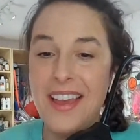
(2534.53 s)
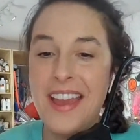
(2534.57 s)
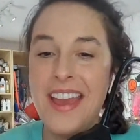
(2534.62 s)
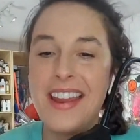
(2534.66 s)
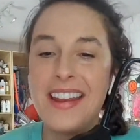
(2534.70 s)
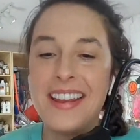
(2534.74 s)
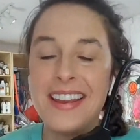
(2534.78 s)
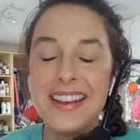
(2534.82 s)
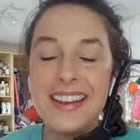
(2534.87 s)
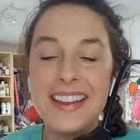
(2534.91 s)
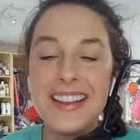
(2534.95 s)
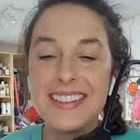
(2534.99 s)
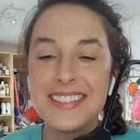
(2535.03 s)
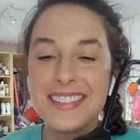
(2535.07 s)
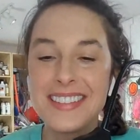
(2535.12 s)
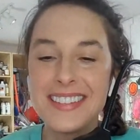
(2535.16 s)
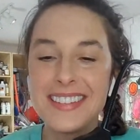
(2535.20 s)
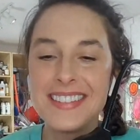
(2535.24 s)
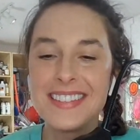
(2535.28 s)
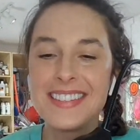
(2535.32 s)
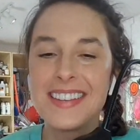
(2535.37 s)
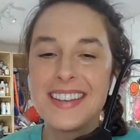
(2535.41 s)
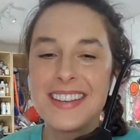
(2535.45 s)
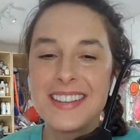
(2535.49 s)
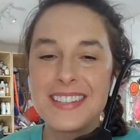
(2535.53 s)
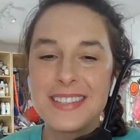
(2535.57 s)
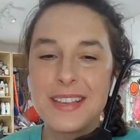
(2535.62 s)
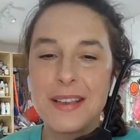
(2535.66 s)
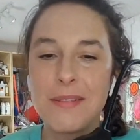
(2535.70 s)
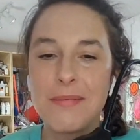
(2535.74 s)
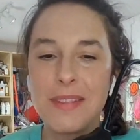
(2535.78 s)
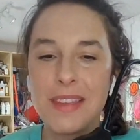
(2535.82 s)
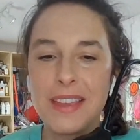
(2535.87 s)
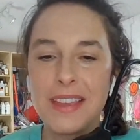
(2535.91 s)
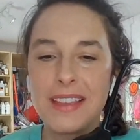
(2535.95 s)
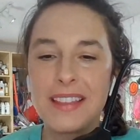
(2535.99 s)
and it isn't no. uh,
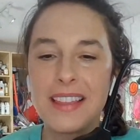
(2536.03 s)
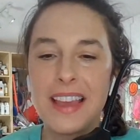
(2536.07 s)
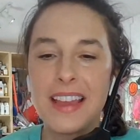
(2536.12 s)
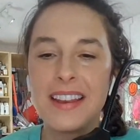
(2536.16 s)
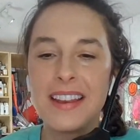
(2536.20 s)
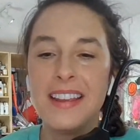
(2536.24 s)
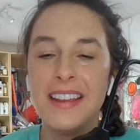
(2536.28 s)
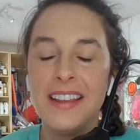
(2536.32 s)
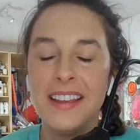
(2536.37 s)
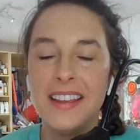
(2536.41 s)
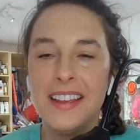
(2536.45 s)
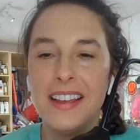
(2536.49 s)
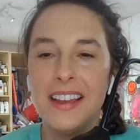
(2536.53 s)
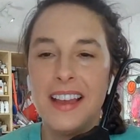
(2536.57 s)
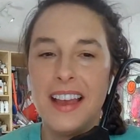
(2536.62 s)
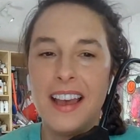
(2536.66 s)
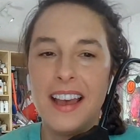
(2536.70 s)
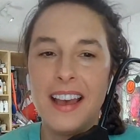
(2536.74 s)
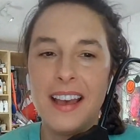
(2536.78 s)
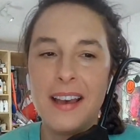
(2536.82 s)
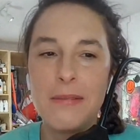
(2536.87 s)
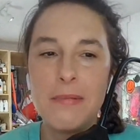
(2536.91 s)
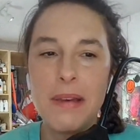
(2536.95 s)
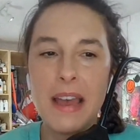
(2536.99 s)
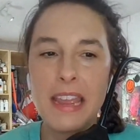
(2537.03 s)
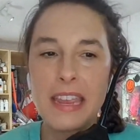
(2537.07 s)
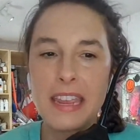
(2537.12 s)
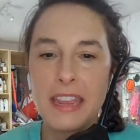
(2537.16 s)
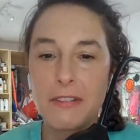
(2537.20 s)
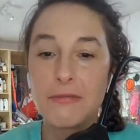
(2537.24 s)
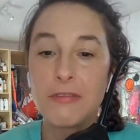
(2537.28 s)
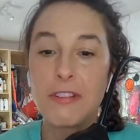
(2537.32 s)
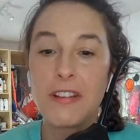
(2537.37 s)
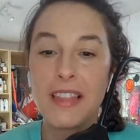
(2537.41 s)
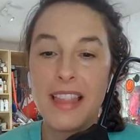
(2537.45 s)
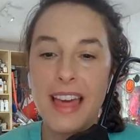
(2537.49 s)
something that um, I can
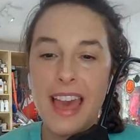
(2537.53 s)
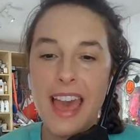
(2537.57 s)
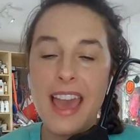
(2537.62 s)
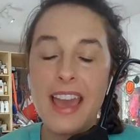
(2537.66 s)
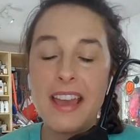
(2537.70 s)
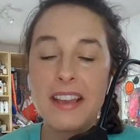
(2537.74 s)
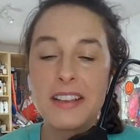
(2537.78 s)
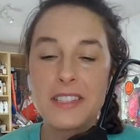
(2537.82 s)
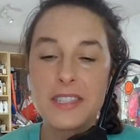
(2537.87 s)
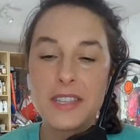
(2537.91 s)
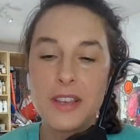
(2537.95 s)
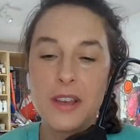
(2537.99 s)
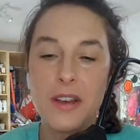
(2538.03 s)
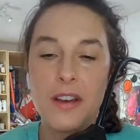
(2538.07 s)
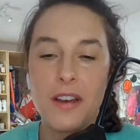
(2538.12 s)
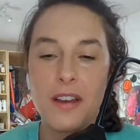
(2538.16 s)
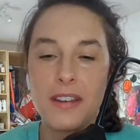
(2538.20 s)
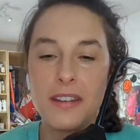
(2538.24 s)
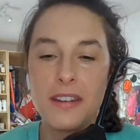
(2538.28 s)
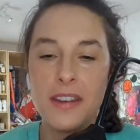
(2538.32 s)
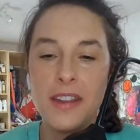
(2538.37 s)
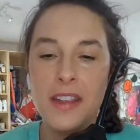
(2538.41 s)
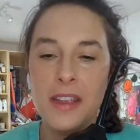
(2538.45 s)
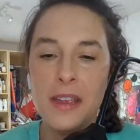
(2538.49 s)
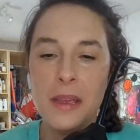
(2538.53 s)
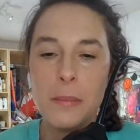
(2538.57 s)
relax on,